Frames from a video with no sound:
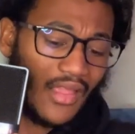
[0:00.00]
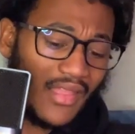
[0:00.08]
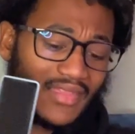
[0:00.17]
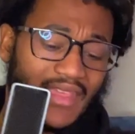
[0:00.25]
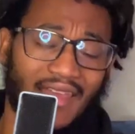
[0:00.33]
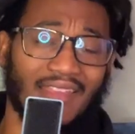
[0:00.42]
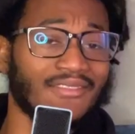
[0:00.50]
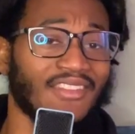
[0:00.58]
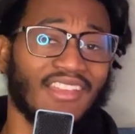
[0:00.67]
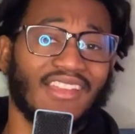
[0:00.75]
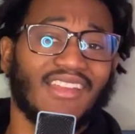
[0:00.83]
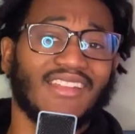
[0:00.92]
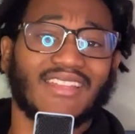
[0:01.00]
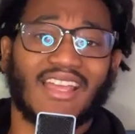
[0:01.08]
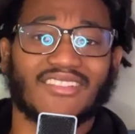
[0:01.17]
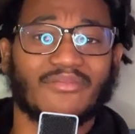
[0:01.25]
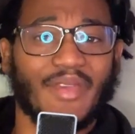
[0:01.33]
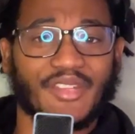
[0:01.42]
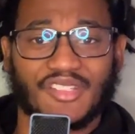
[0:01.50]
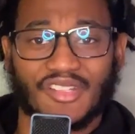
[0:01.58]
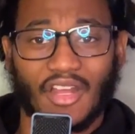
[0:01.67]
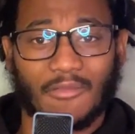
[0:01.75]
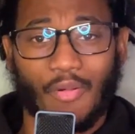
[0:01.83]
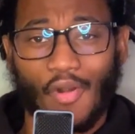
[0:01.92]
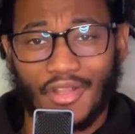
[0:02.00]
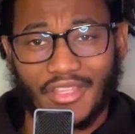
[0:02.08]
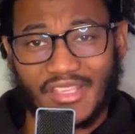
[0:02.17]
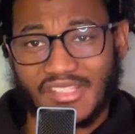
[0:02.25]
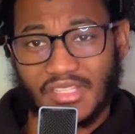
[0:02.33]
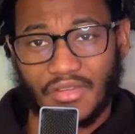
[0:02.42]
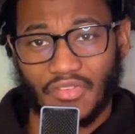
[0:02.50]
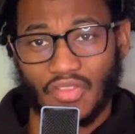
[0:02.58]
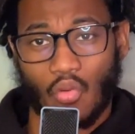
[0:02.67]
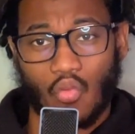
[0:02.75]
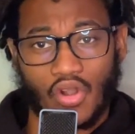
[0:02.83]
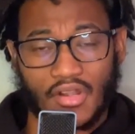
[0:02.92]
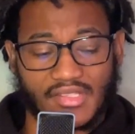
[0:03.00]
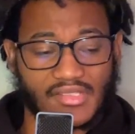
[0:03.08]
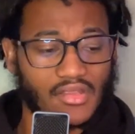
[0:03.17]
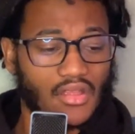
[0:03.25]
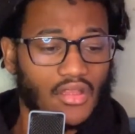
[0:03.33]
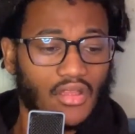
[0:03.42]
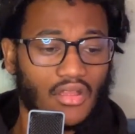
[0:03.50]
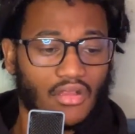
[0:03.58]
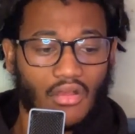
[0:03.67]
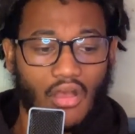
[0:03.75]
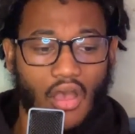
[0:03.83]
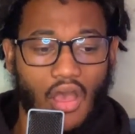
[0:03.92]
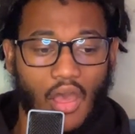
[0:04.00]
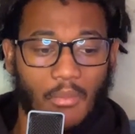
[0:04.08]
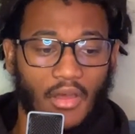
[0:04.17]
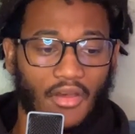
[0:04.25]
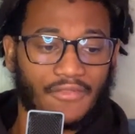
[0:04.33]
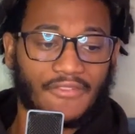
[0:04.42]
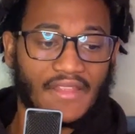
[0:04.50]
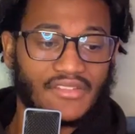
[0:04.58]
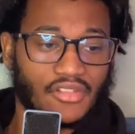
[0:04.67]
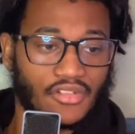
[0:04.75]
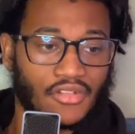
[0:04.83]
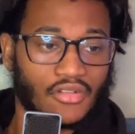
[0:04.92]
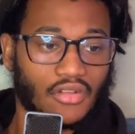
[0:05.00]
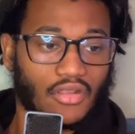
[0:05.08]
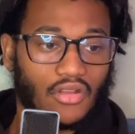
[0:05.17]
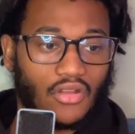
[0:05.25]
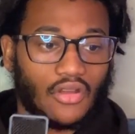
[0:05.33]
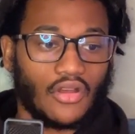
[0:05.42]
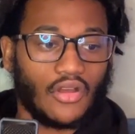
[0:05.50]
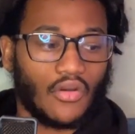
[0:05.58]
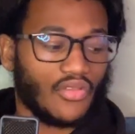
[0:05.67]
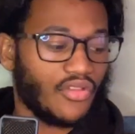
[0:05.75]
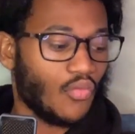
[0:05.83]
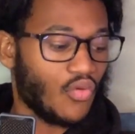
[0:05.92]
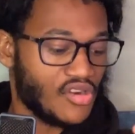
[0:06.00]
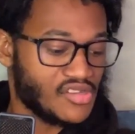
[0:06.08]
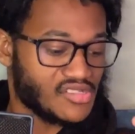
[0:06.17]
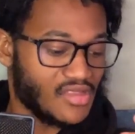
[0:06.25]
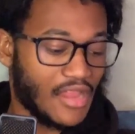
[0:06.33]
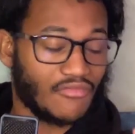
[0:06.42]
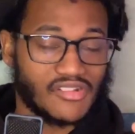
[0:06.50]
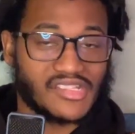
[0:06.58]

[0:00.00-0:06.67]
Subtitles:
And then, not to mention, Huck Forty isn't even the worst offender, the worst like